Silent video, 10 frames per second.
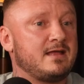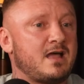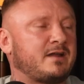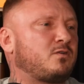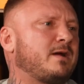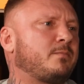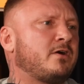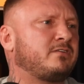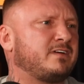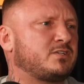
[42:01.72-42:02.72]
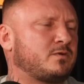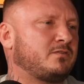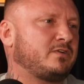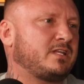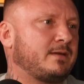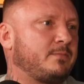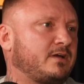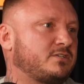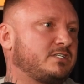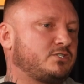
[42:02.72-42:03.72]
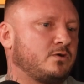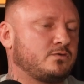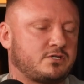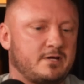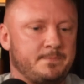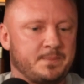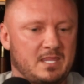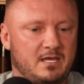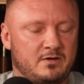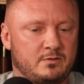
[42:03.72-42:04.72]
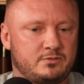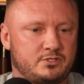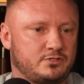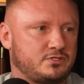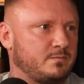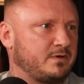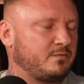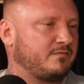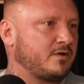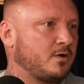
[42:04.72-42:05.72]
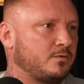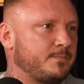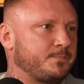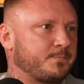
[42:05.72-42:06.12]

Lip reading: and I'm quite proud of it as well, really, because it shows that just somebody with no